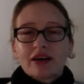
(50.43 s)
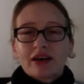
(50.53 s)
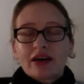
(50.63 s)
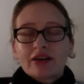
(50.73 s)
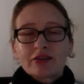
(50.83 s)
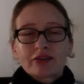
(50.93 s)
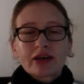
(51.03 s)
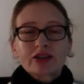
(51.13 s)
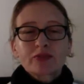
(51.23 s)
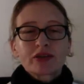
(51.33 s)
and your
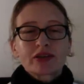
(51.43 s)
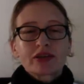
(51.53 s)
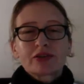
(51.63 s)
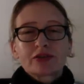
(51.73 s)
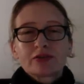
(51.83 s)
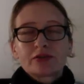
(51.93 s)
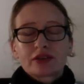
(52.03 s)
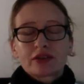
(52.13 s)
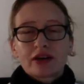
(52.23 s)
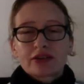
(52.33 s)
textbook includes
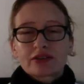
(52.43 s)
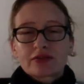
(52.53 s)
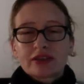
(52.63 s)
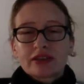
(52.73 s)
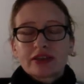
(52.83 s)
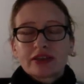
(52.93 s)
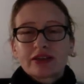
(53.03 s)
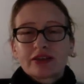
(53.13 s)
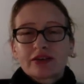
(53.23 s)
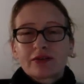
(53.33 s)
a glossary
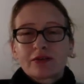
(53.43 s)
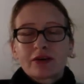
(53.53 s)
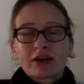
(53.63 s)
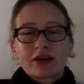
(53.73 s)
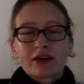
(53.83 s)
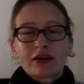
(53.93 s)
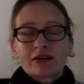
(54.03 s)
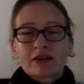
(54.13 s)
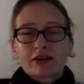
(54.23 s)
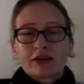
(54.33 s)
or a
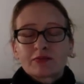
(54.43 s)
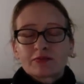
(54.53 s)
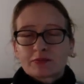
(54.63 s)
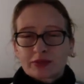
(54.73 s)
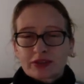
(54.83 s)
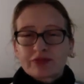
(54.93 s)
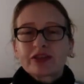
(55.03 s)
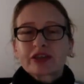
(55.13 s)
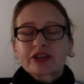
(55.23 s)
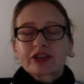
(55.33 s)
brief
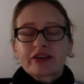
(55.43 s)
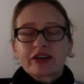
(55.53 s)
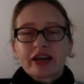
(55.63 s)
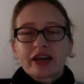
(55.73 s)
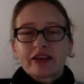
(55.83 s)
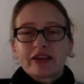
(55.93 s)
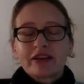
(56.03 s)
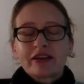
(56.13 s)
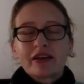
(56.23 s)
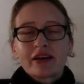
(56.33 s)
dictionary at the
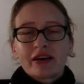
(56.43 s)
end,